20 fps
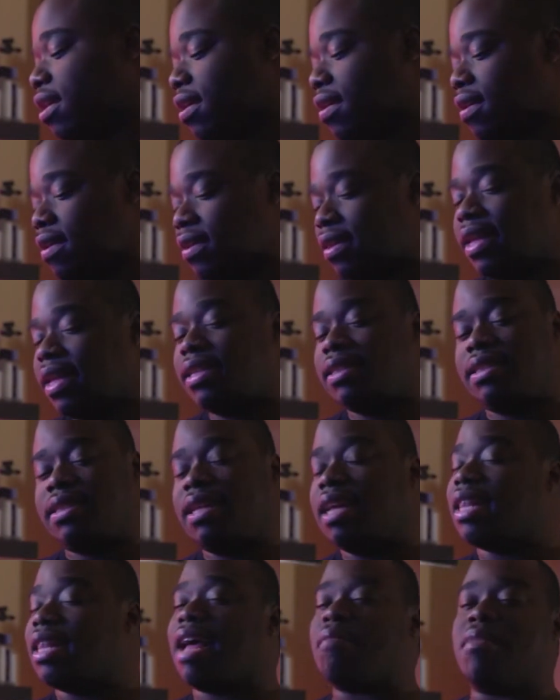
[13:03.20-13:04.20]

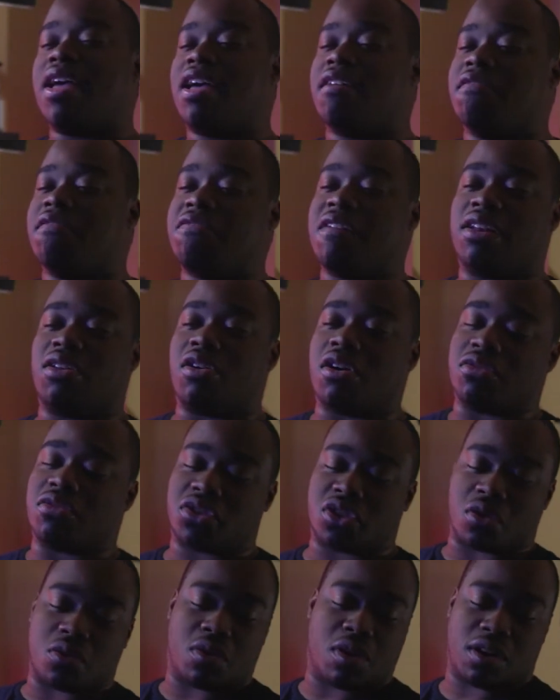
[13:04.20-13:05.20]
That man fell off
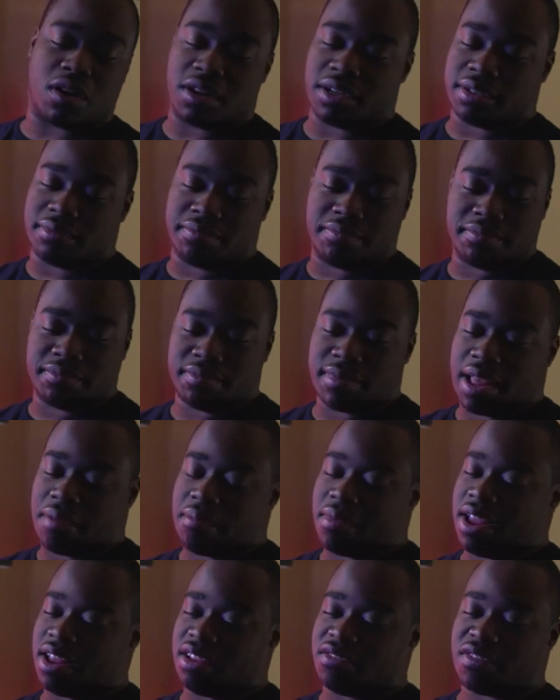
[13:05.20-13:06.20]
so hard. That
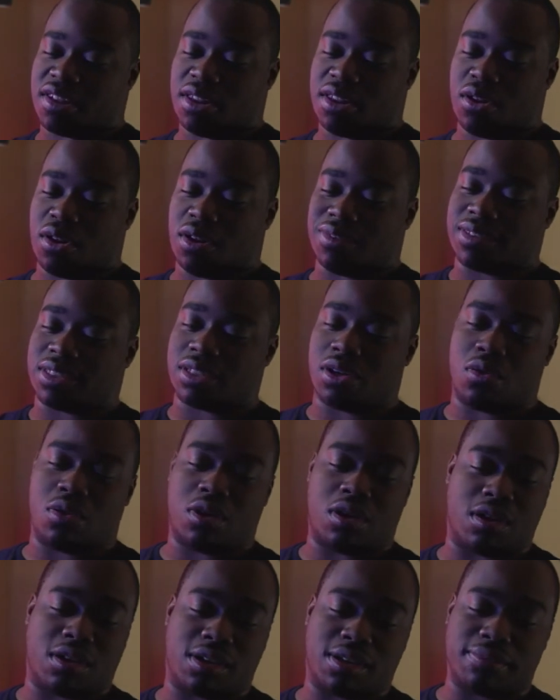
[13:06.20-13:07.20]
man fell off so
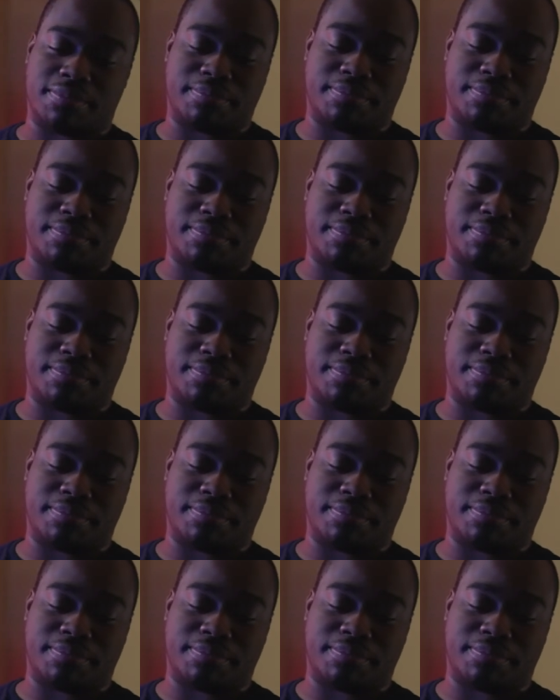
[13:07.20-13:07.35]
hard.